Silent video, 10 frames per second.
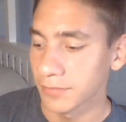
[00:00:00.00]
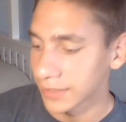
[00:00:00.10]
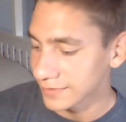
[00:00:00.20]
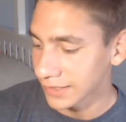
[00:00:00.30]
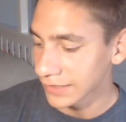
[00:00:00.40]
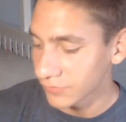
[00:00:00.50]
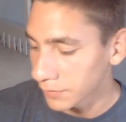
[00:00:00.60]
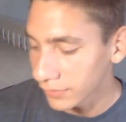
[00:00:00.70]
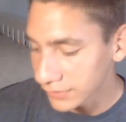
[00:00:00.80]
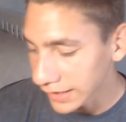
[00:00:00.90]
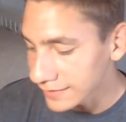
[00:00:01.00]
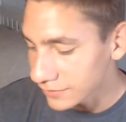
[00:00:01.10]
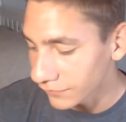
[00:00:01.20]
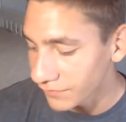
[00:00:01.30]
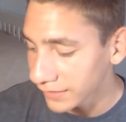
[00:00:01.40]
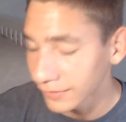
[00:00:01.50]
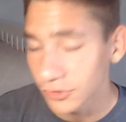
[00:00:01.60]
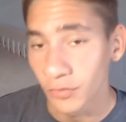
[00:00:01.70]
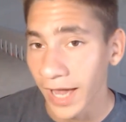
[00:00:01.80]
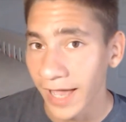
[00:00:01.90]
But it's not even about that. It's the fact that
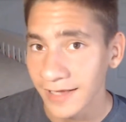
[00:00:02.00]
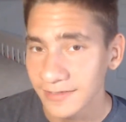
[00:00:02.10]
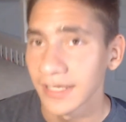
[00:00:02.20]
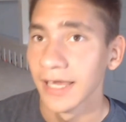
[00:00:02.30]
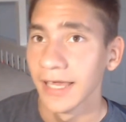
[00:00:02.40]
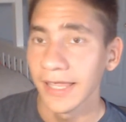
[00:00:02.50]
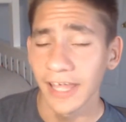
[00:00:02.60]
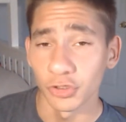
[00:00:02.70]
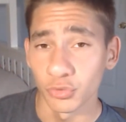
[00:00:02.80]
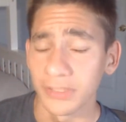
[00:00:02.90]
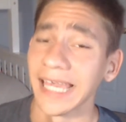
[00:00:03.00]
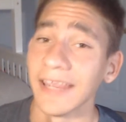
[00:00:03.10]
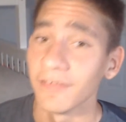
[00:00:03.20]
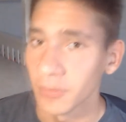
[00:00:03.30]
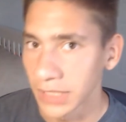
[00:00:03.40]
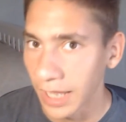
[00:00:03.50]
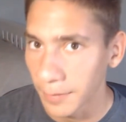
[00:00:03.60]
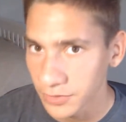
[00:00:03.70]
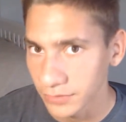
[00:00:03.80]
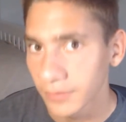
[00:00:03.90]
you asked and you gave them an
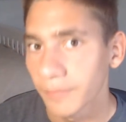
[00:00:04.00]
option.